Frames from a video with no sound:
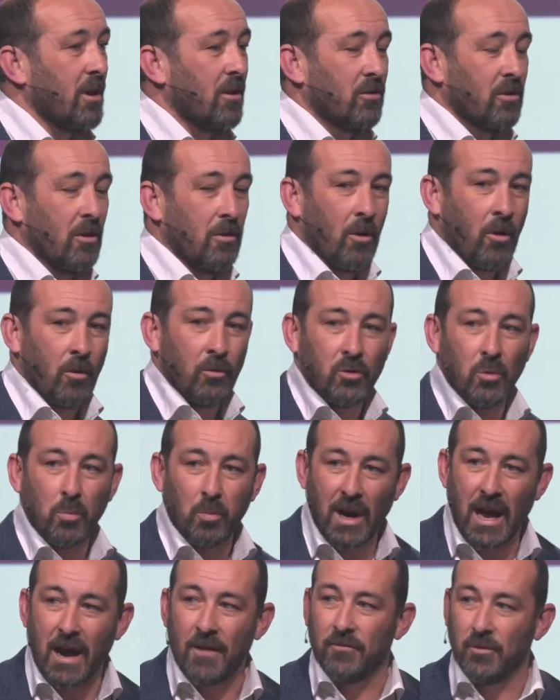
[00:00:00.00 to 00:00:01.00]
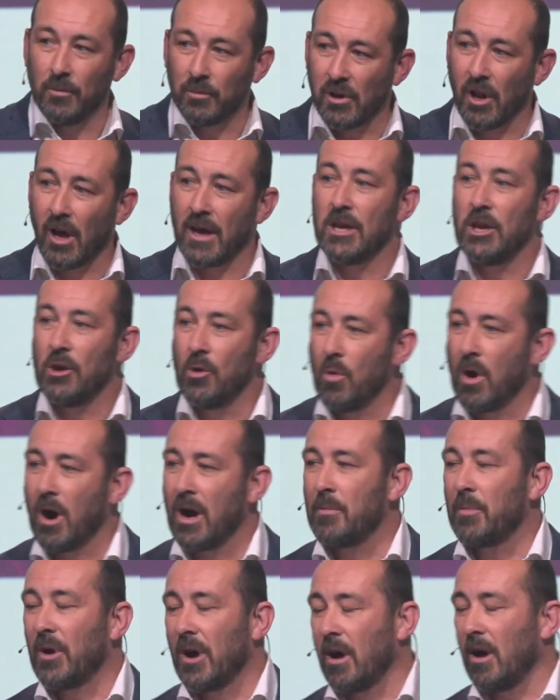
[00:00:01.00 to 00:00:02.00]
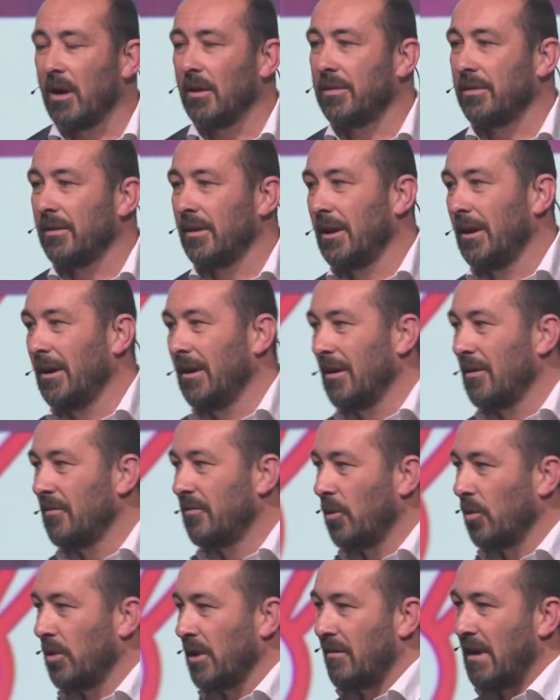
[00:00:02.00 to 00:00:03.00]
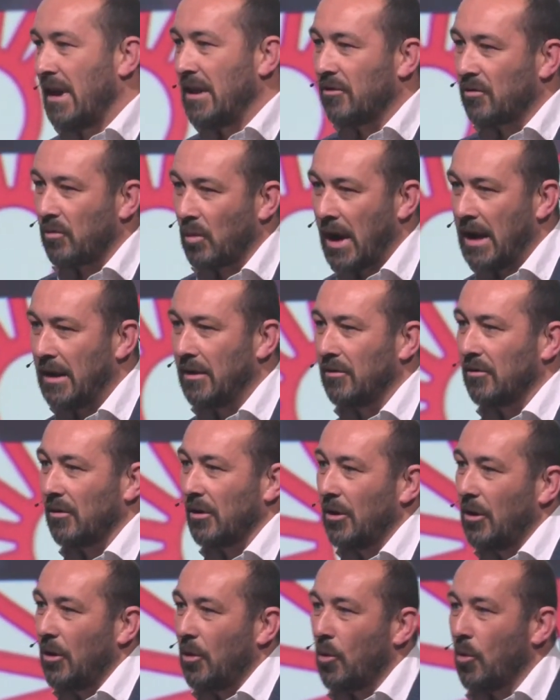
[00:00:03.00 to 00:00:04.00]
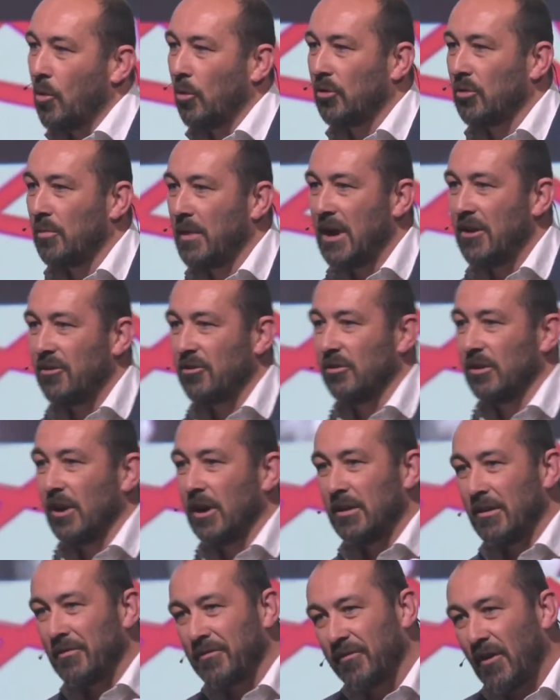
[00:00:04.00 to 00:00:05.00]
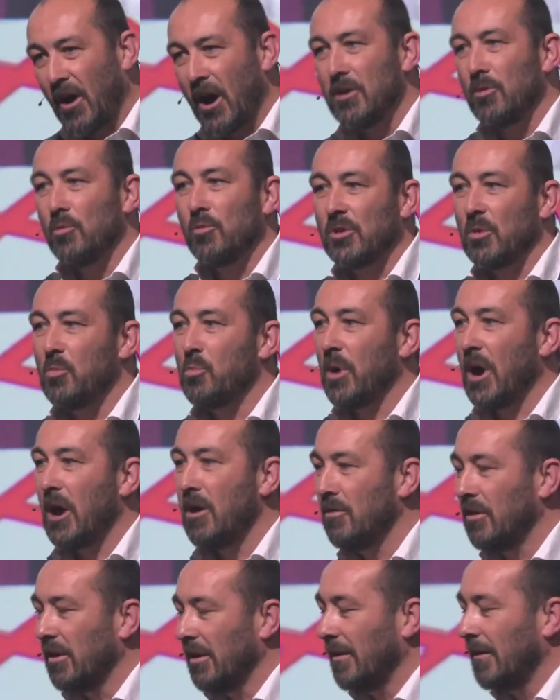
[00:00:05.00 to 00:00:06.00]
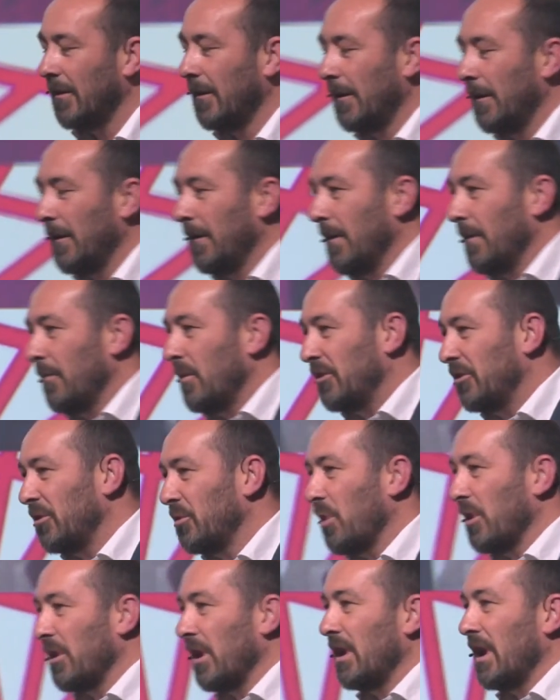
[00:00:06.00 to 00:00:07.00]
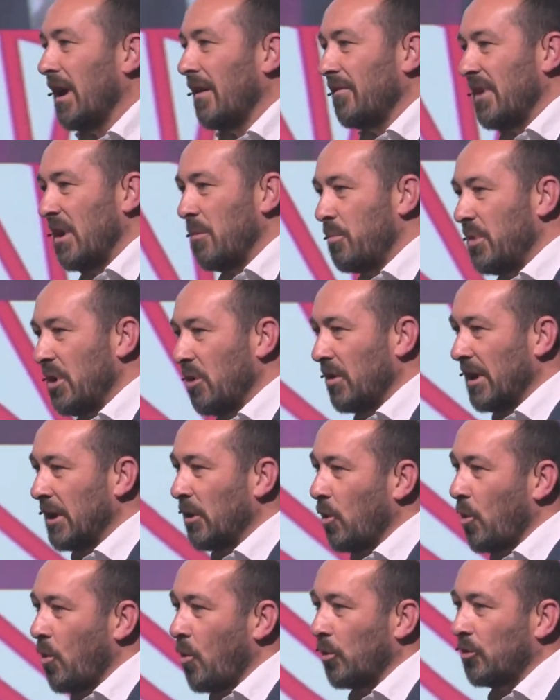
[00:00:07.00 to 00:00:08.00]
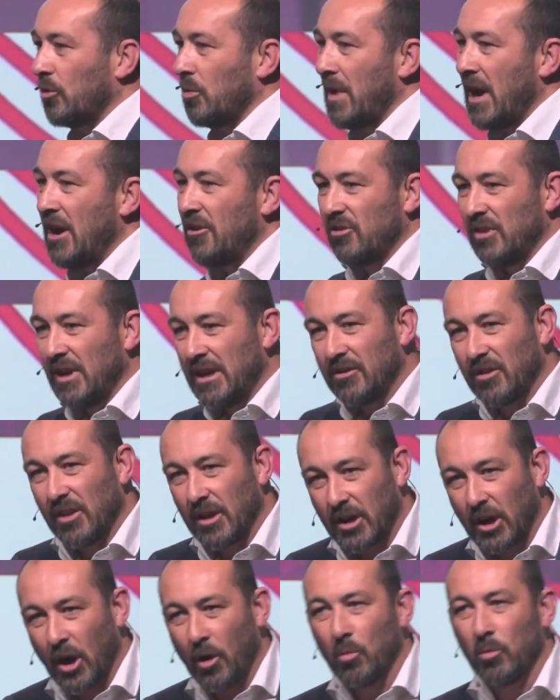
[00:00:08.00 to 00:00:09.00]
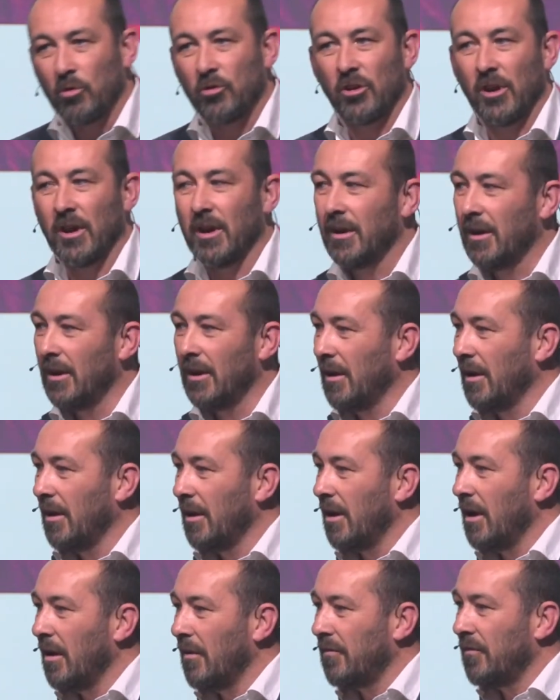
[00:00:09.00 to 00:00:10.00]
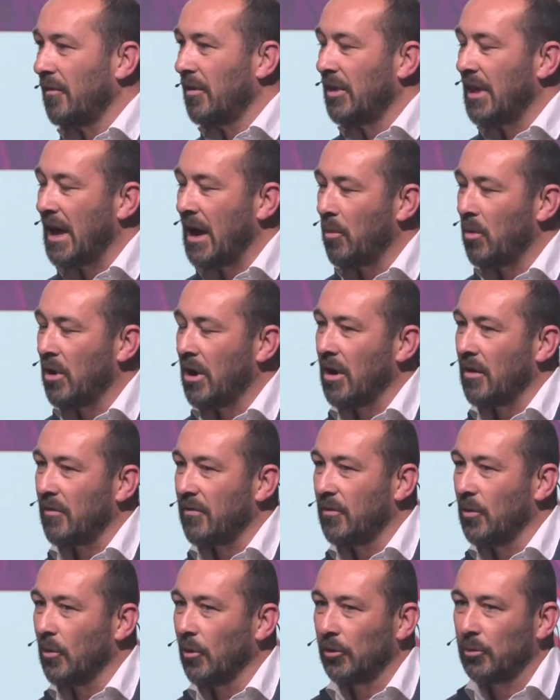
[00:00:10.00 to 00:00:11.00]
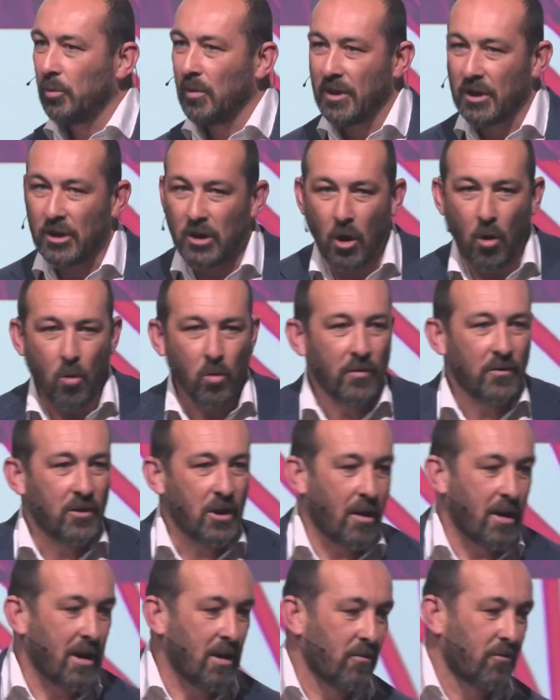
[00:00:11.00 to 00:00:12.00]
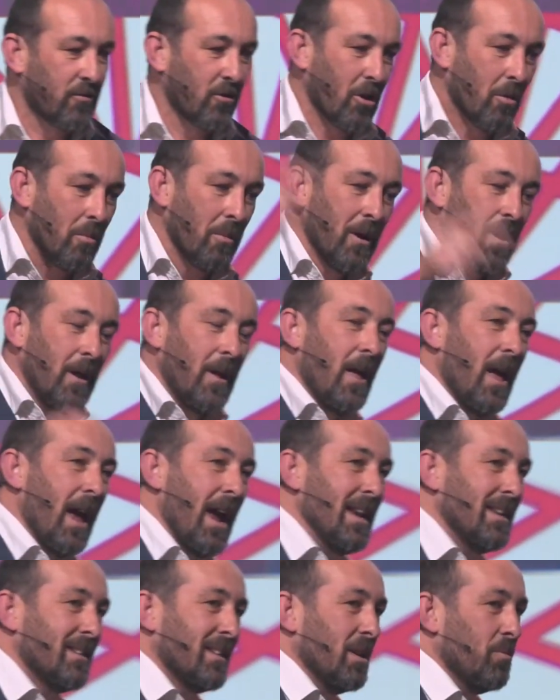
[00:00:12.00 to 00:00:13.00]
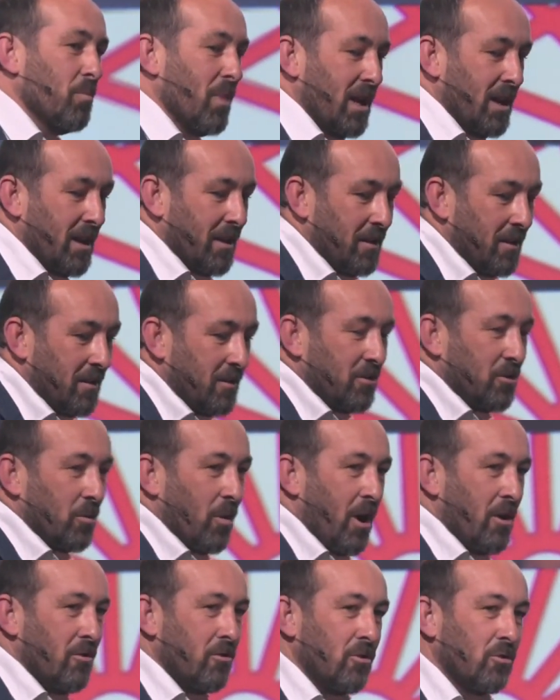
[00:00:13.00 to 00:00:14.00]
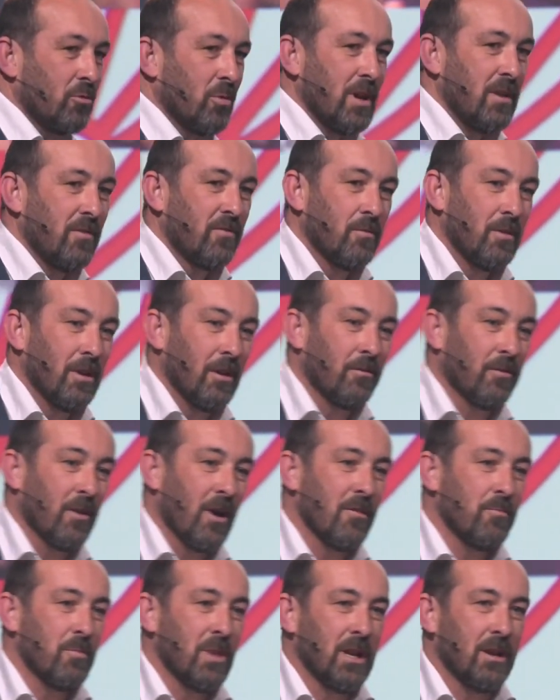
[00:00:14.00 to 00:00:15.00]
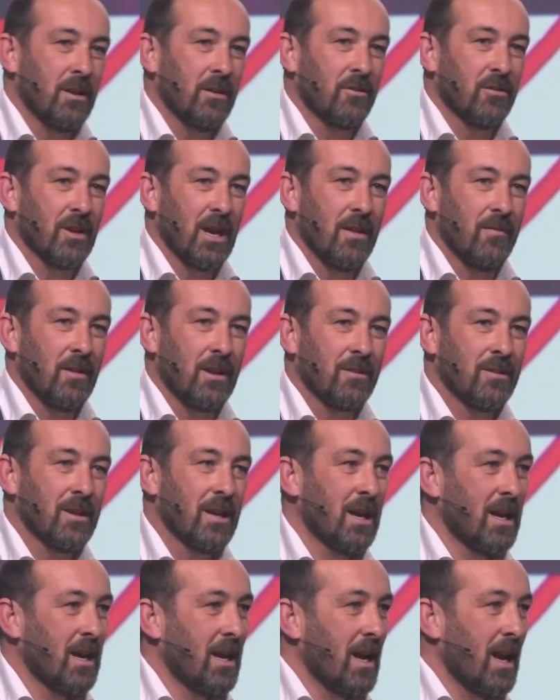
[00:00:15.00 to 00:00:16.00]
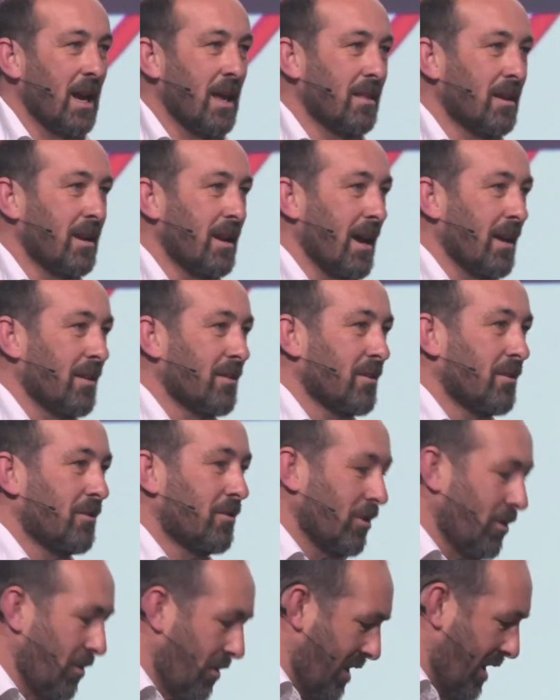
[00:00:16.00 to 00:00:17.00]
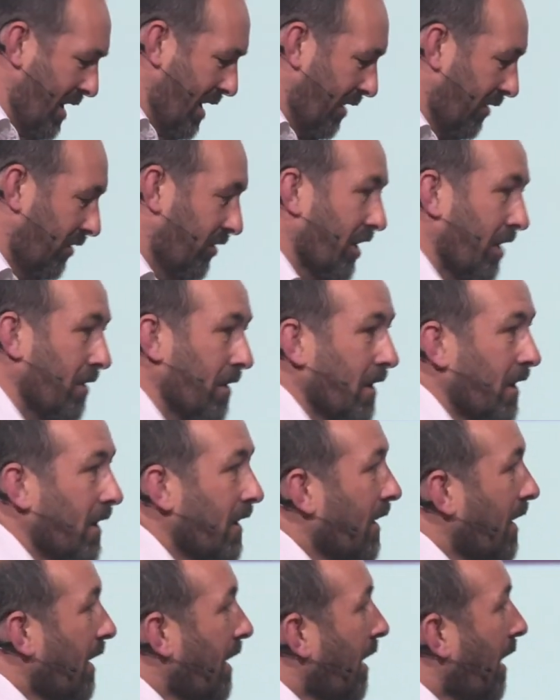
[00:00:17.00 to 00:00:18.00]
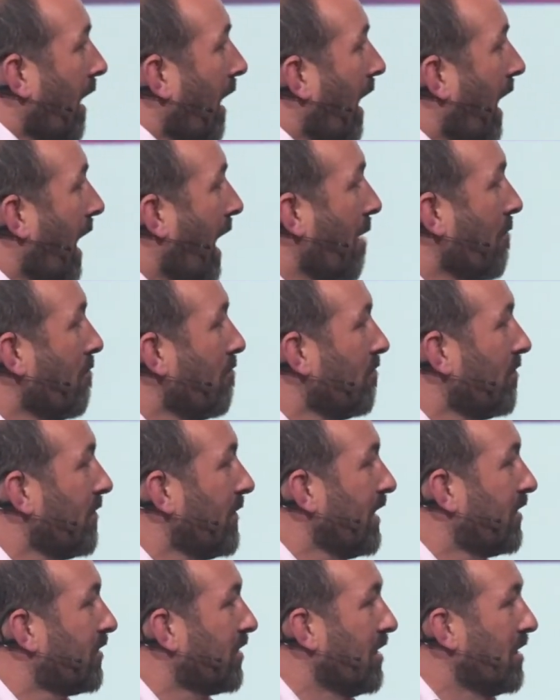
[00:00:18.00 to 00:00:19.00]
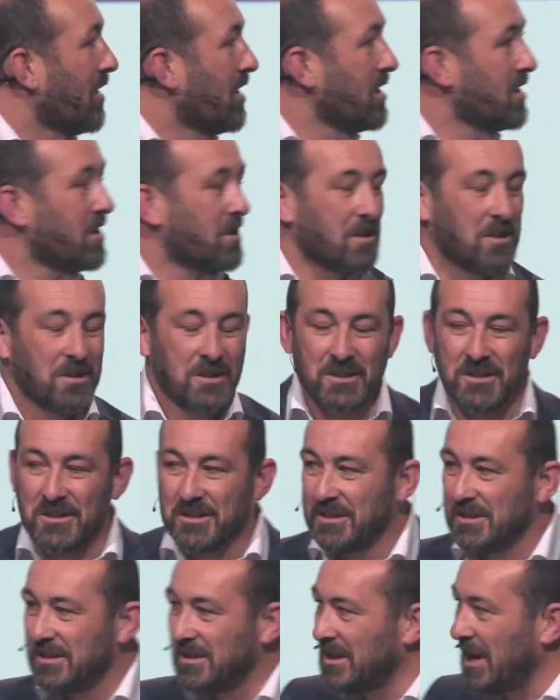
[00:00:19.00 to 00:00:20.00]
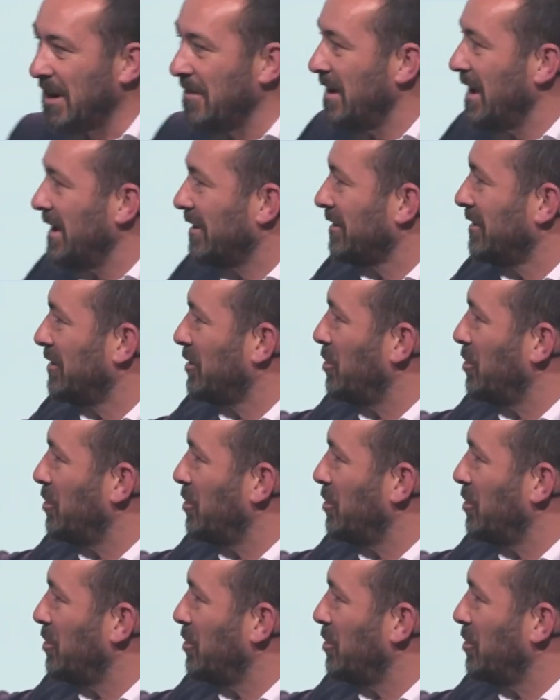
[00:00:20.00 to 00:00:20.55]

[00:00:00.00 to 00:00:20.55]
so onto platforms like UiPath for their end-to-end automation. And the final component, which is the one I love, they're building automation into the culture of their workforce with the goal of going from 80 million to 125 million of savings in the next 2 years. So listen, don't listen to